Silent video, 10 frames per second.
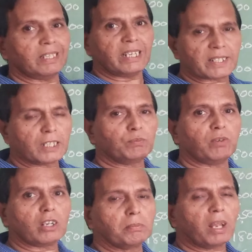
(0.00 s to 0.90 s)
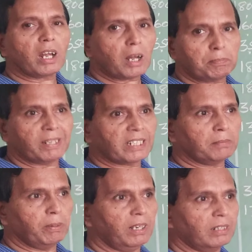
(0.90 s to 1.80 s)
There is a formula
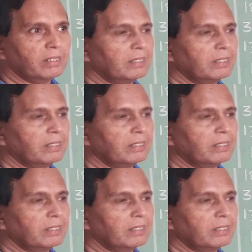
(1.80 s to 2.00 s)
applicable.